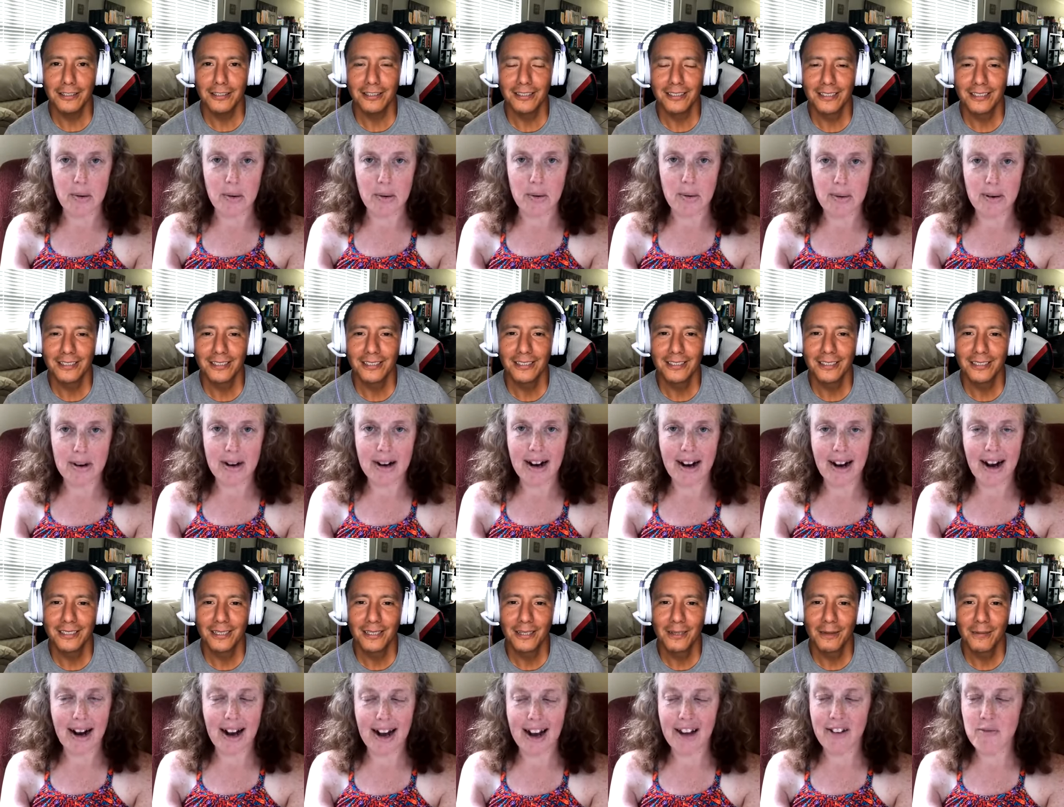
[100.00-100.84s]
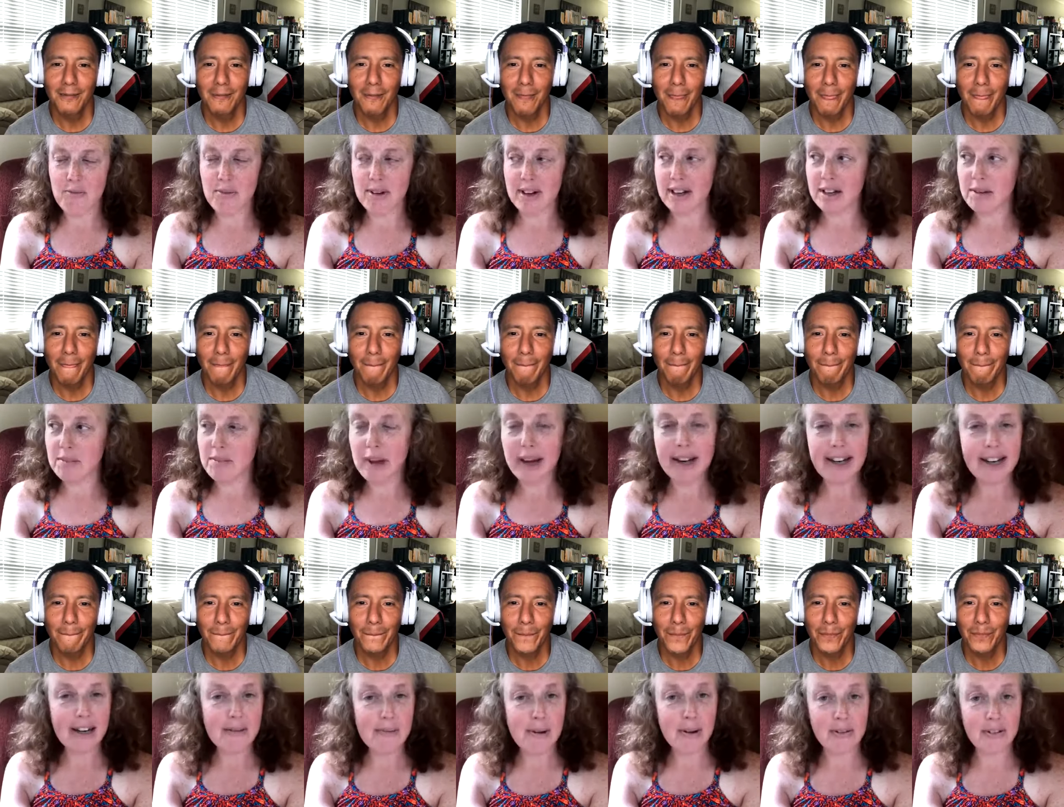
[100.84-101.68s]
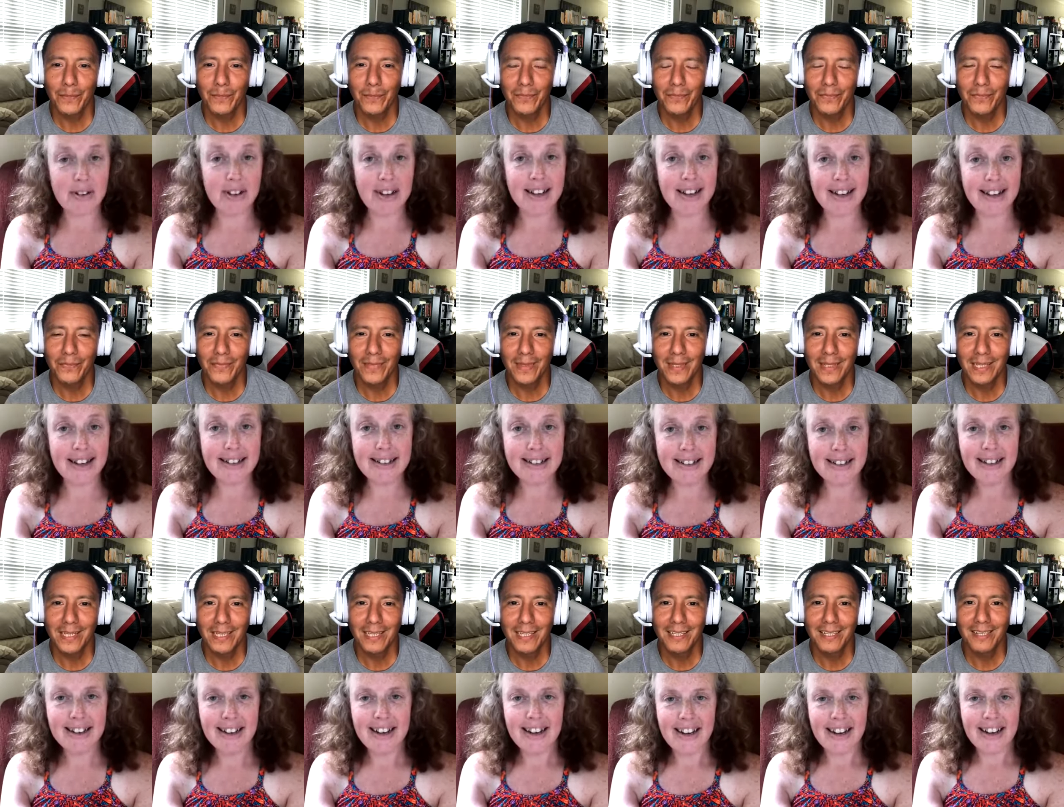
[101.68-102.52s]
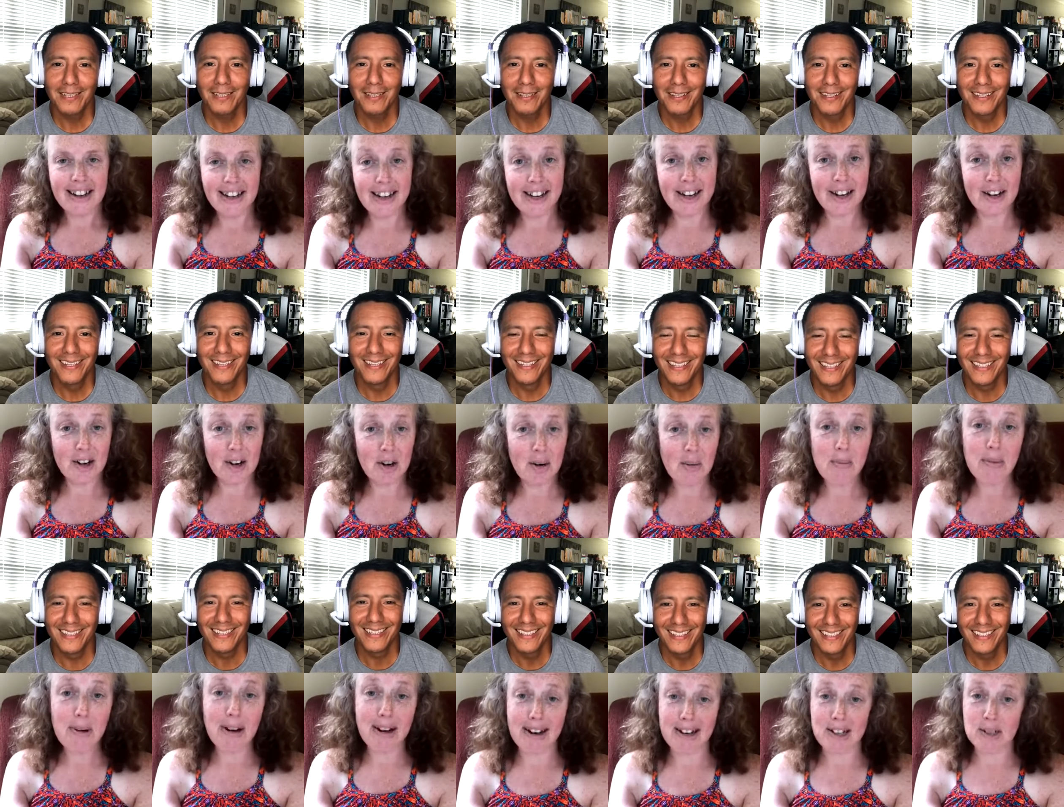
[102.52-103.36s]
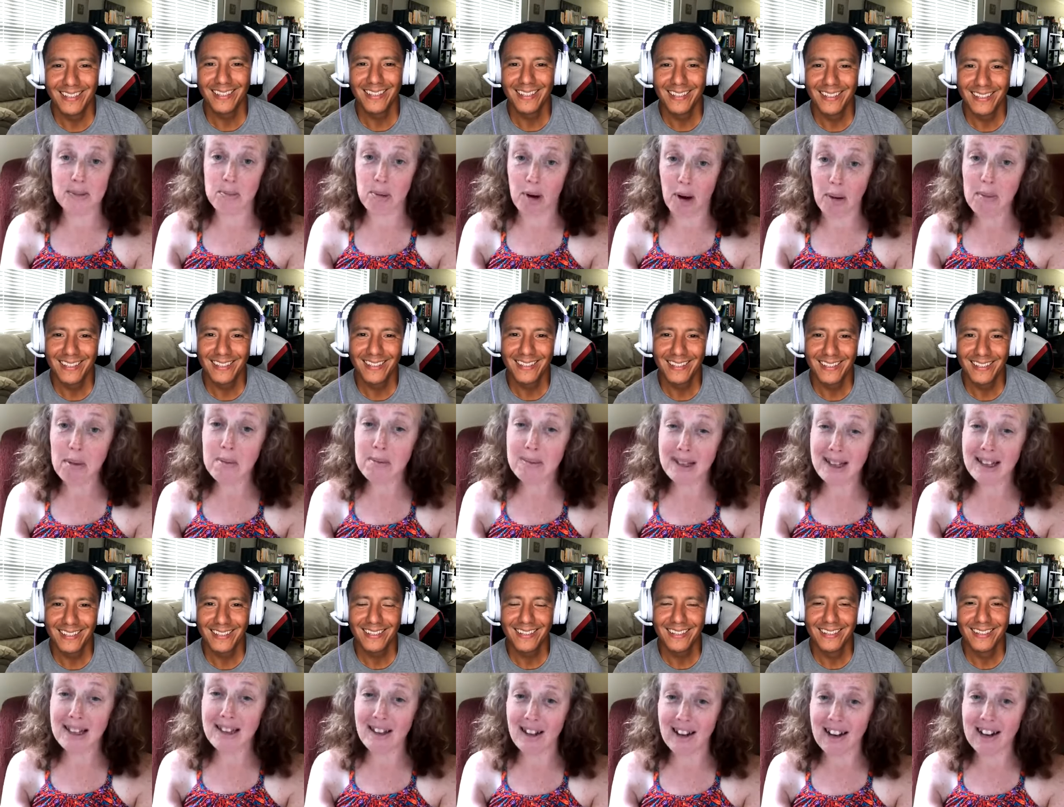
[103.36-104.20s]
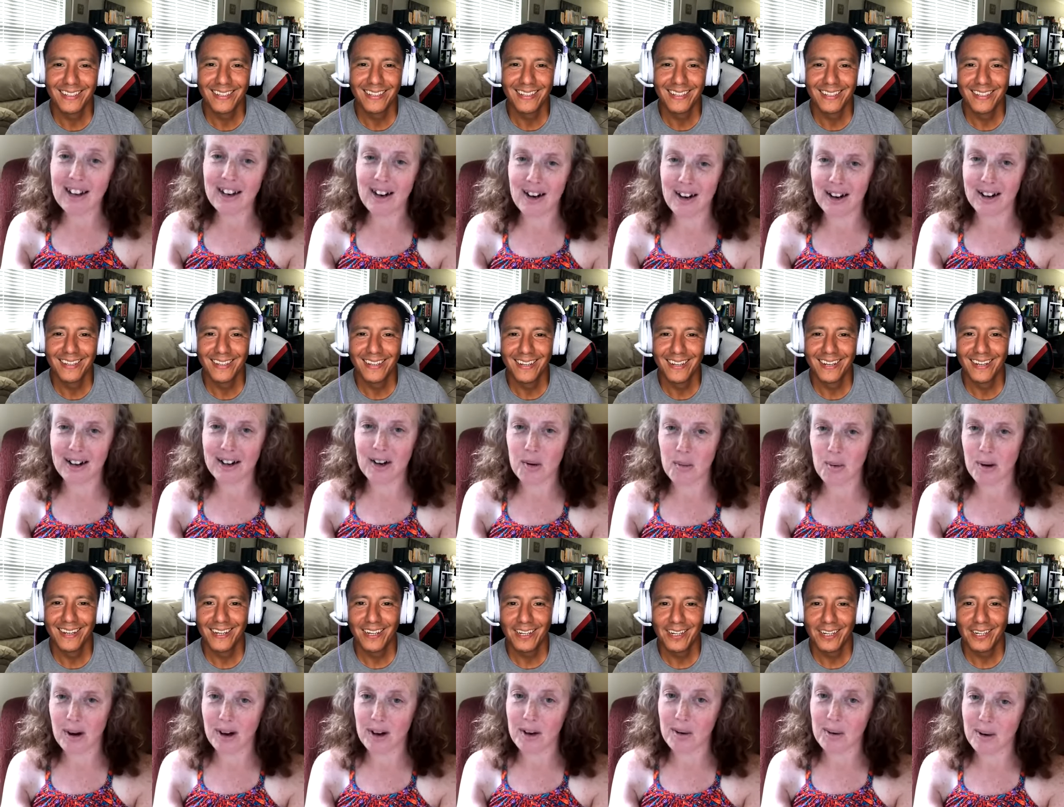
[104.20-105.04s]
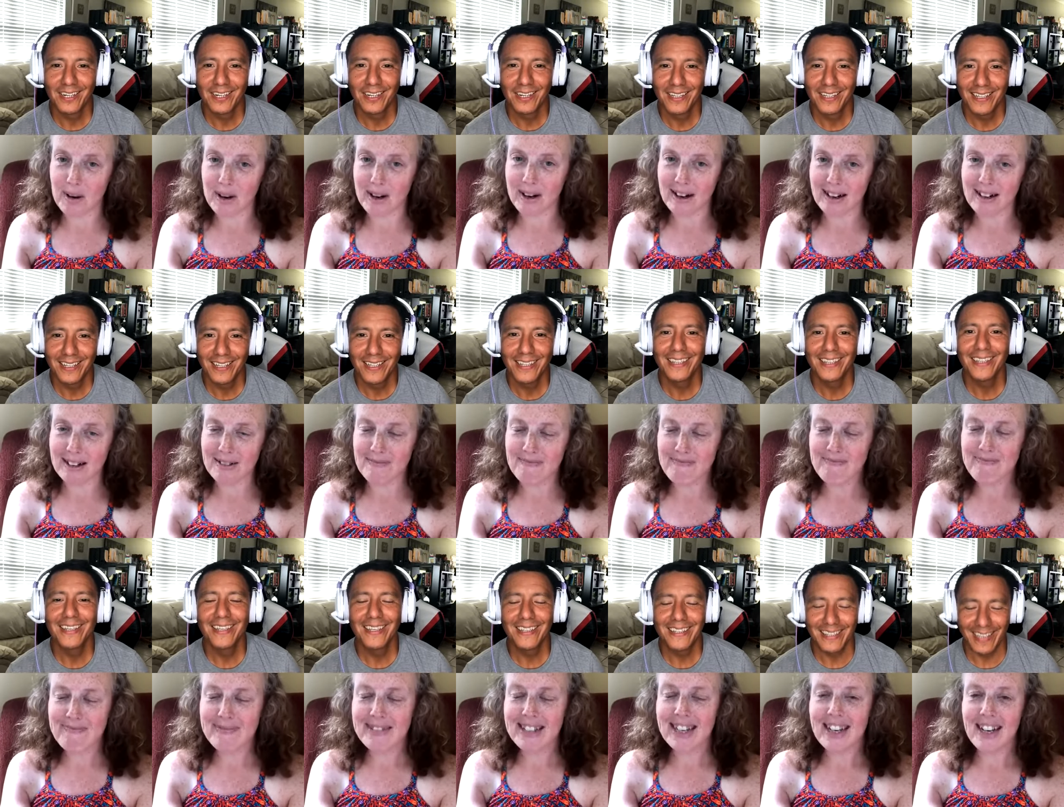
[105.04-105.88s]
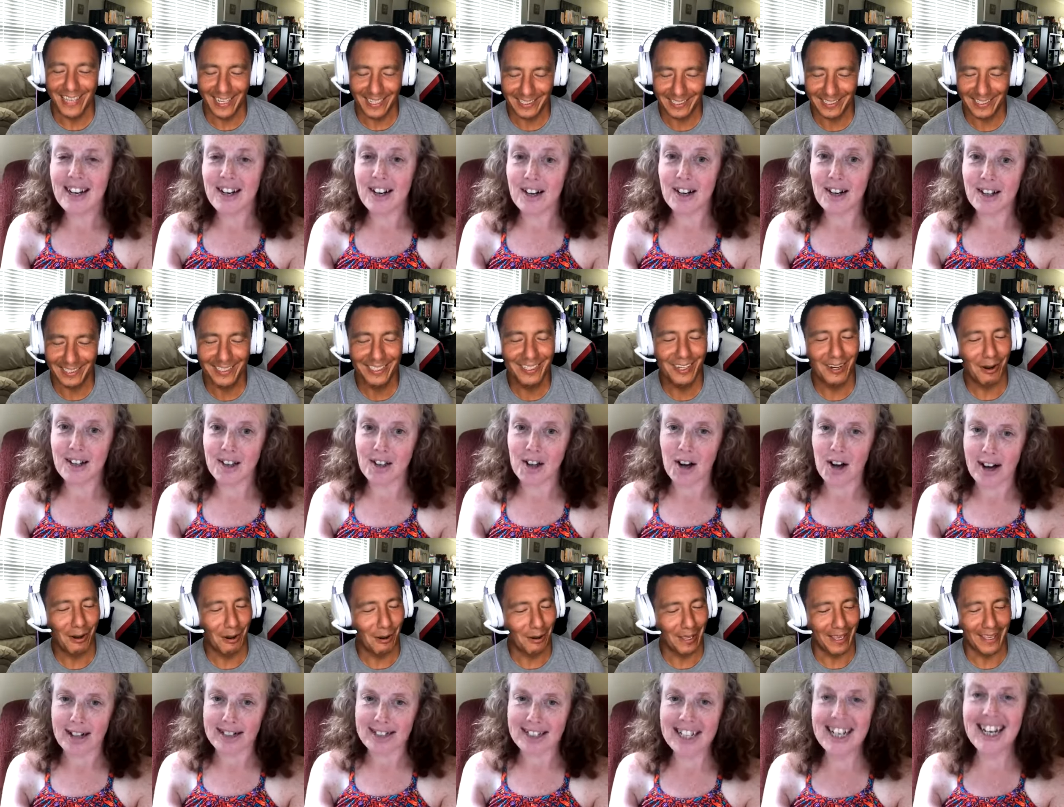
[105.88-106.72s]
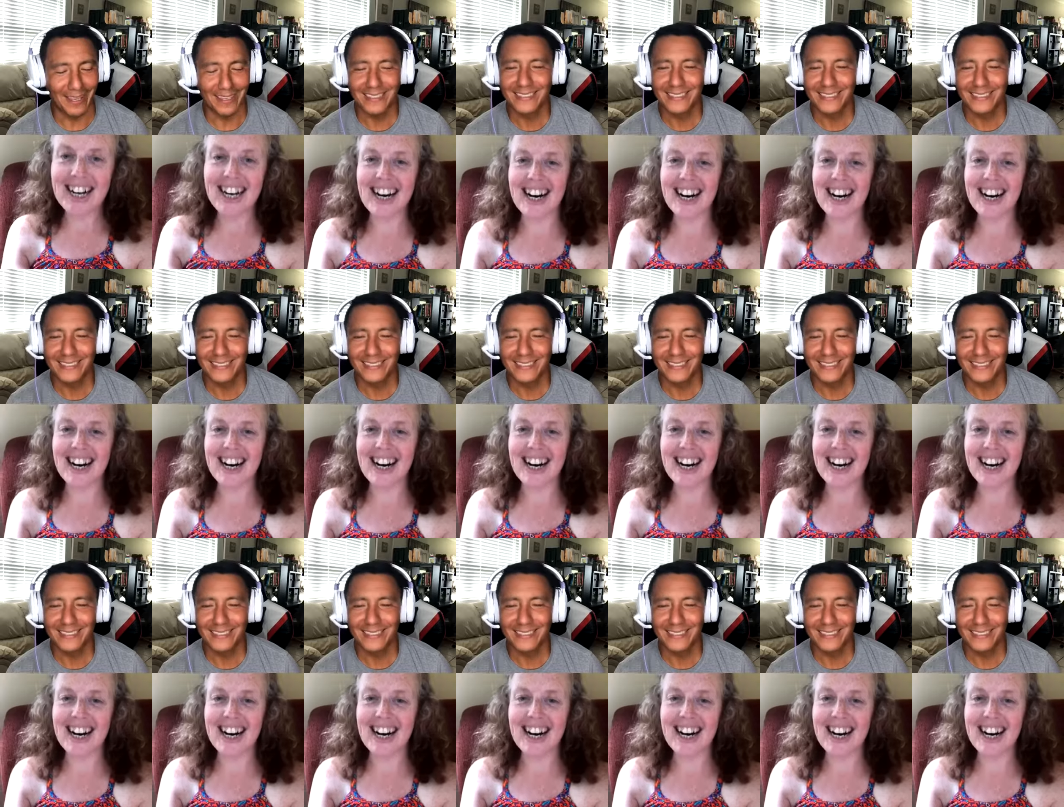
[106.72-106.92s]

Speaker 1: huh. I've been complaining about the heat here, but it's probably a lot hotter where you are.
Speaker 2: Yes. Oh, yes.